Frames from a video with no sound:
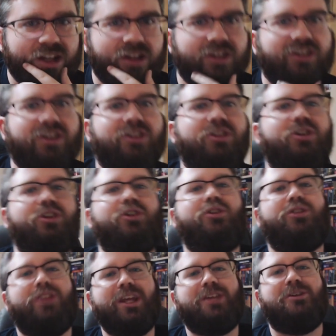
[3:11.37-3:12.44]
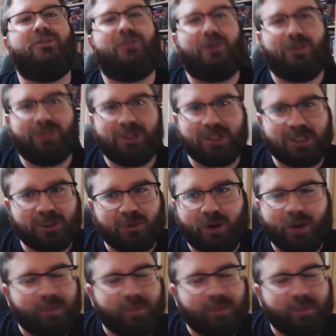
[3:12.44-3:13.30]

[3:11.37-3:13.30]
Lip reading: you know, you think you've heard this story,